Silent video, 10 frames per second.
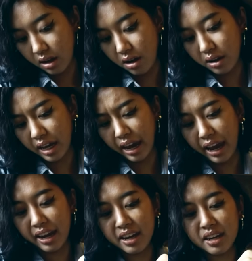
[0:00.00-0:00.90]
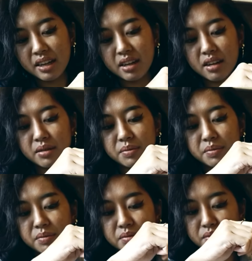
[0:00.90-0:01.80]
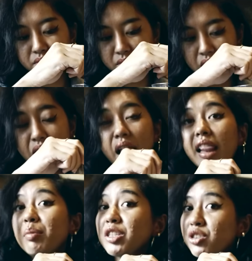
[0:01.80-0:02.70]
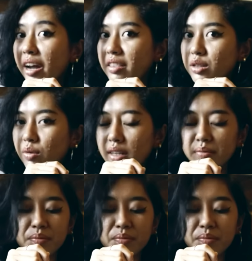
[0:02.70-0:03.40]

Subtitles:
Okay, let me try this one.